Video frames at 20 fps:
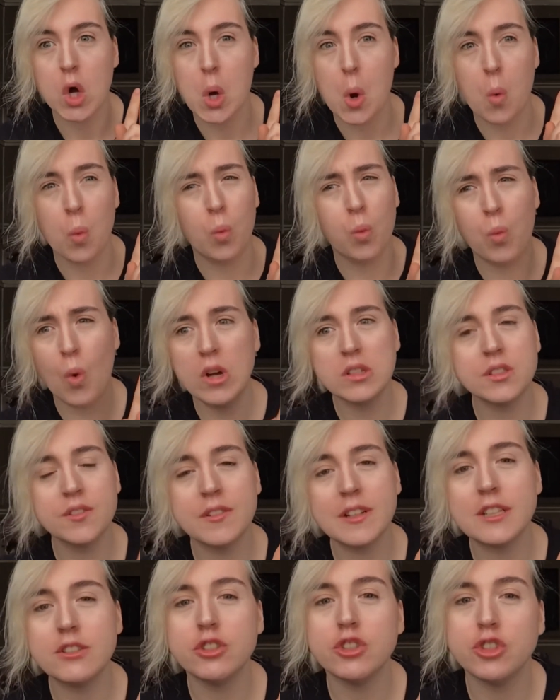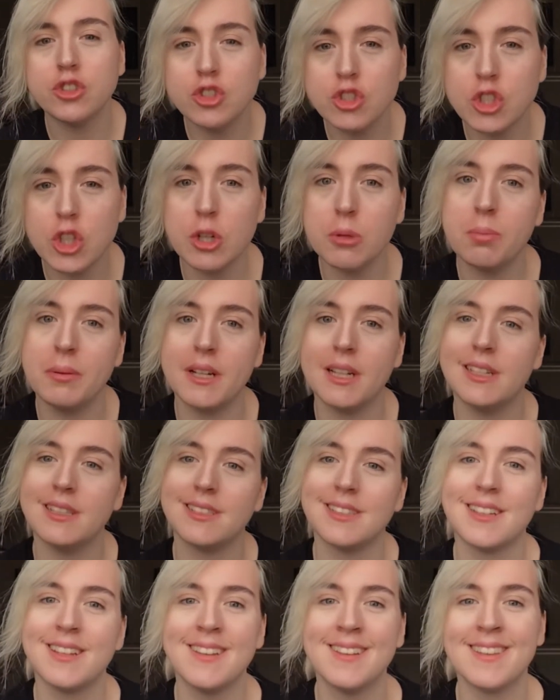Wonderfully stupid.
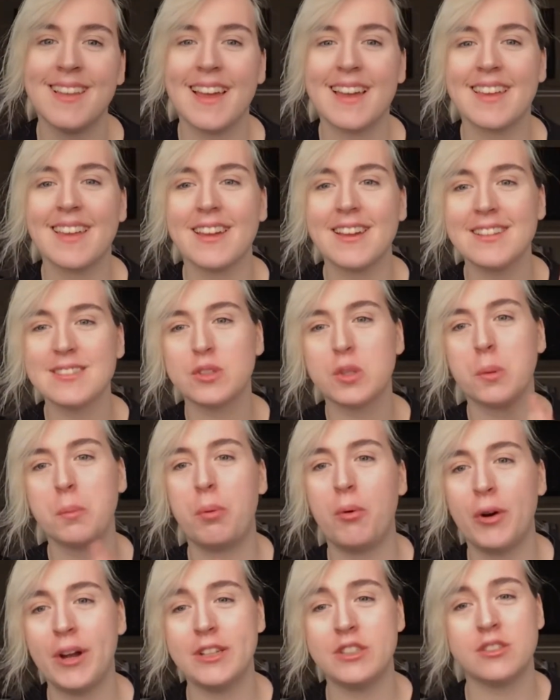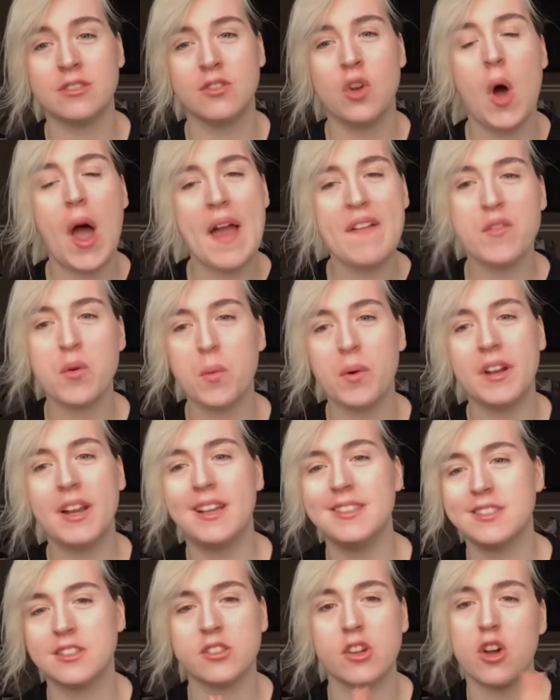Like, it gets to a point, not everyone
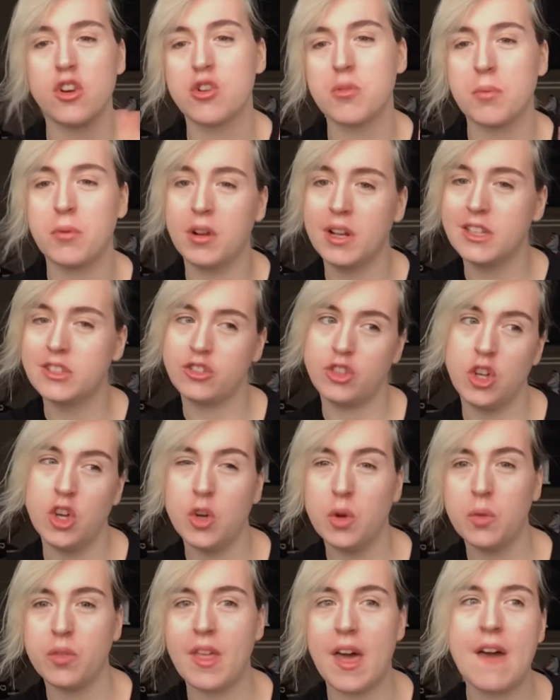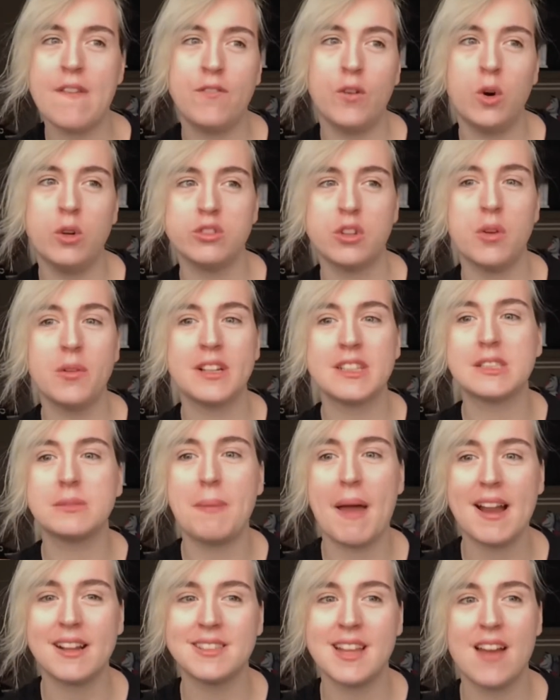is as honourable as you, therefore don't
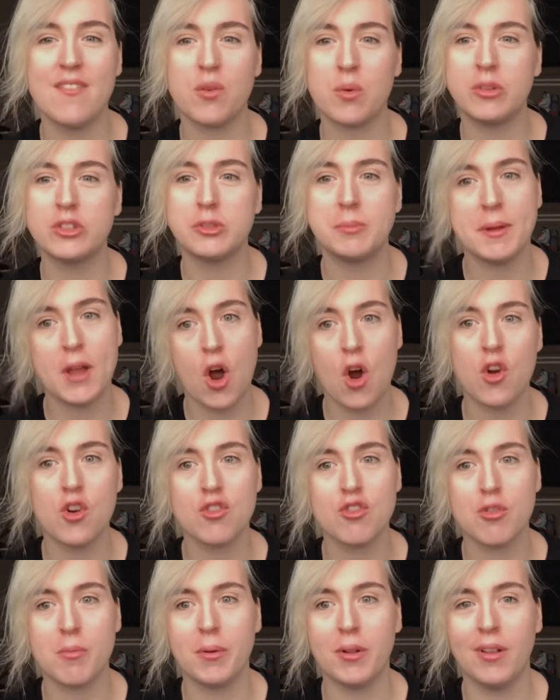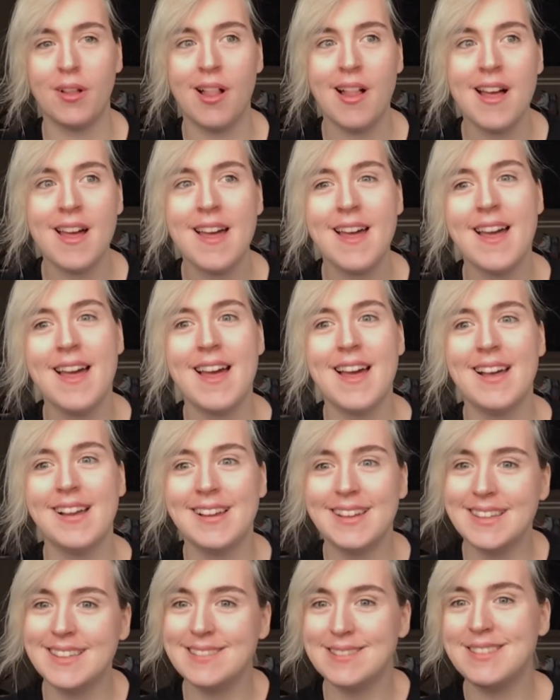expect everyone to be honourable.
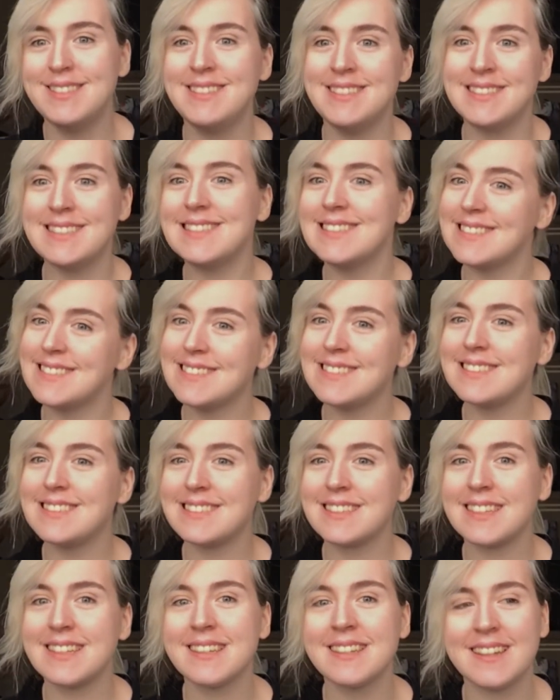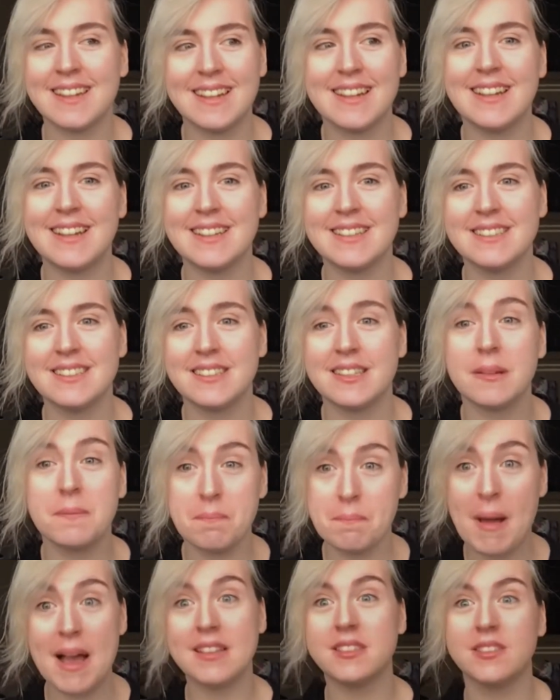Ned, and
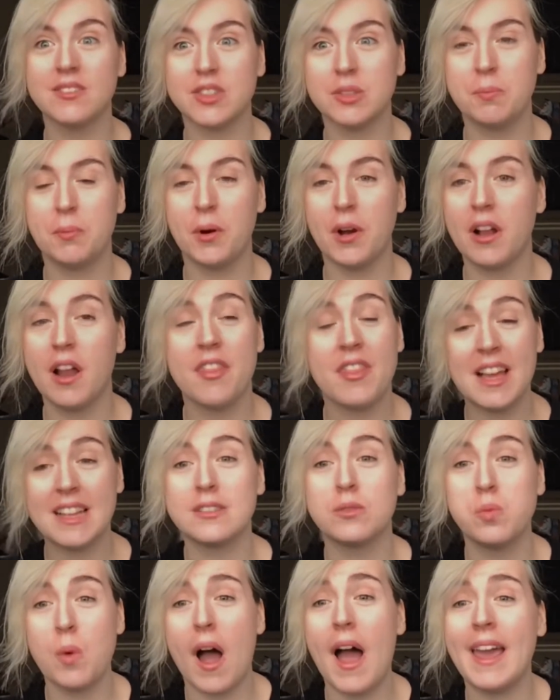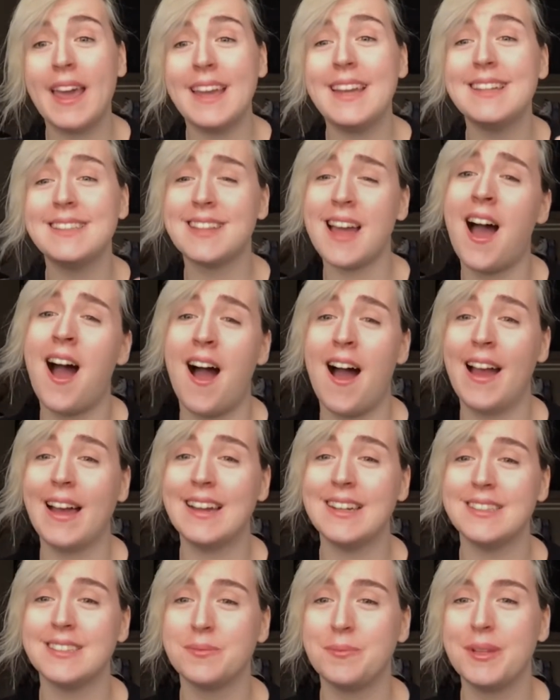massive spoiler, that's why he
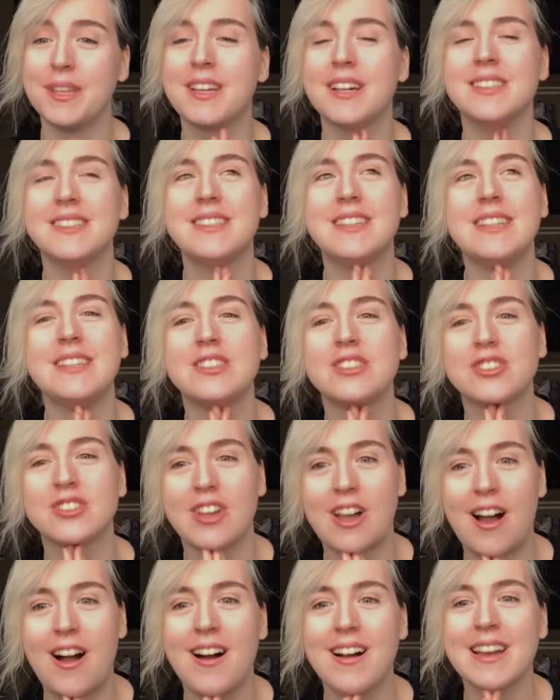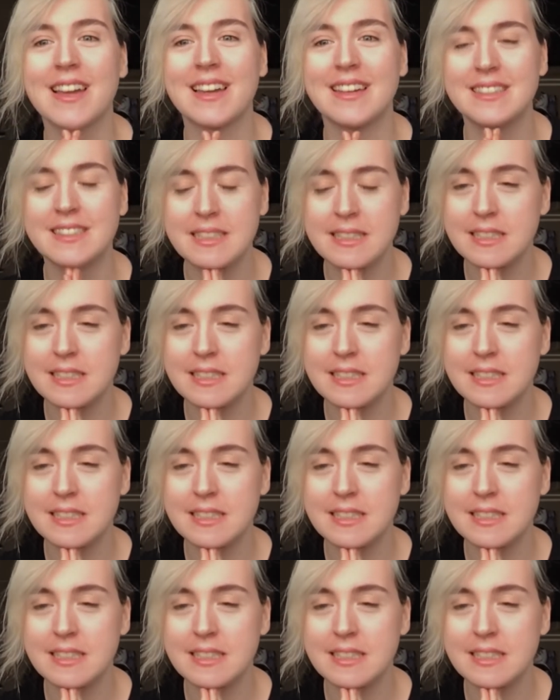dies, because he just can't get...